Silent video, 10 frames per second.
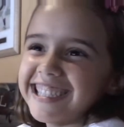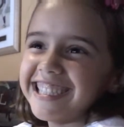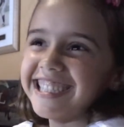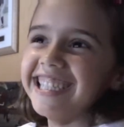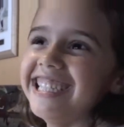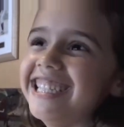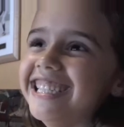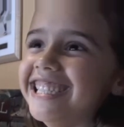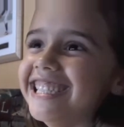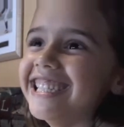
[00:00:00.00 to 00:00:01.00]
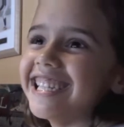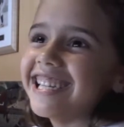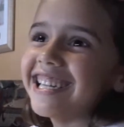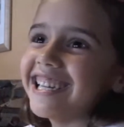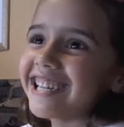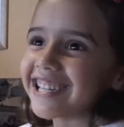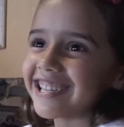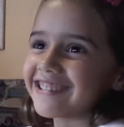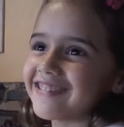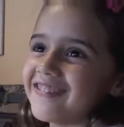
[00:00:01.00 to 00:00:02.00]
Because
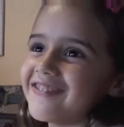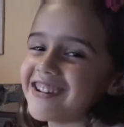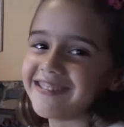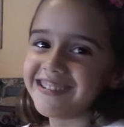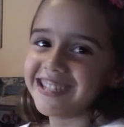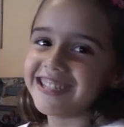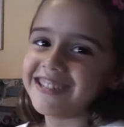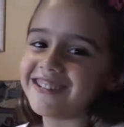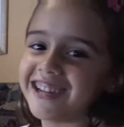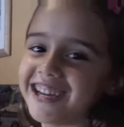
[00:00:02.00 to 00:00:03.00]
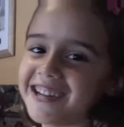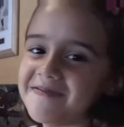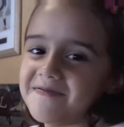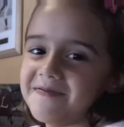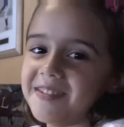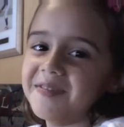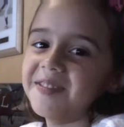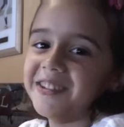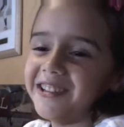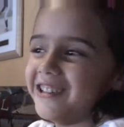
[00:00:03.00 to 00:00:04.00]
my mom teaches me how to be
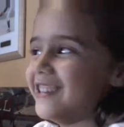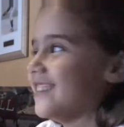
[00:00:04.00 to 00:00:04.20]
pretty.